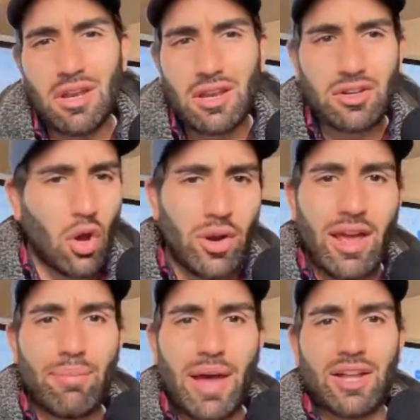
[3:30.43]
don't
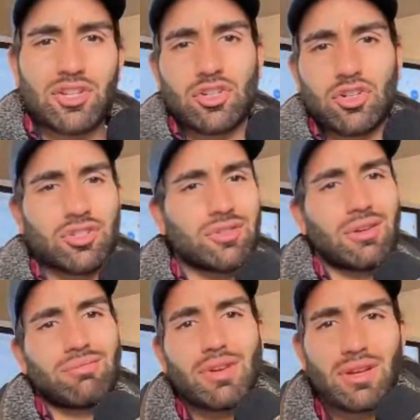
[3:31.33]
have batch and you're just
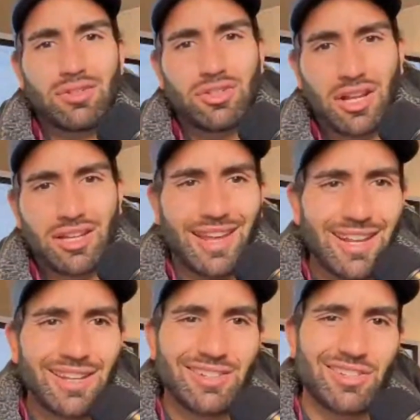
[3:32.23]
like, should I get
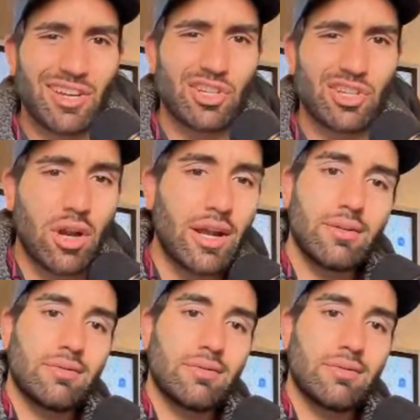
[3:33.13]
it? Should I try it?